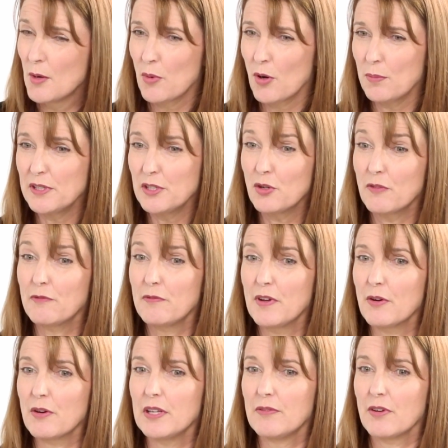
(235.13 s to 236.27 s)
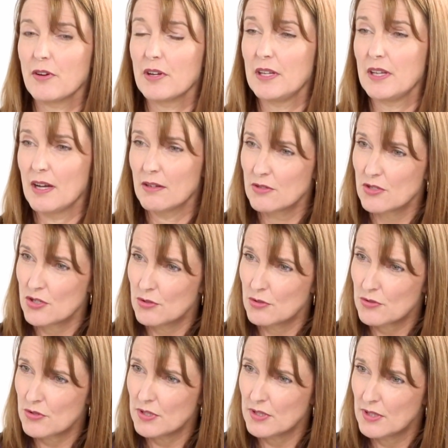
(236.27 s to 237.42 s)
probably not very, very young
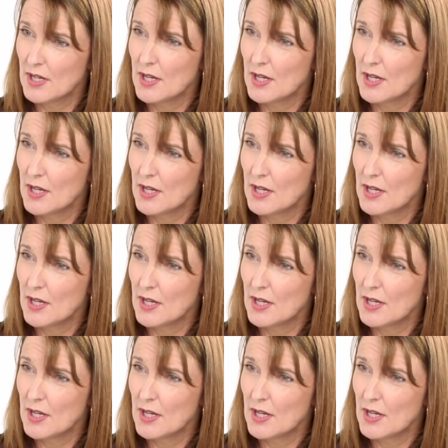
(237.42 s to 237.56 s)
children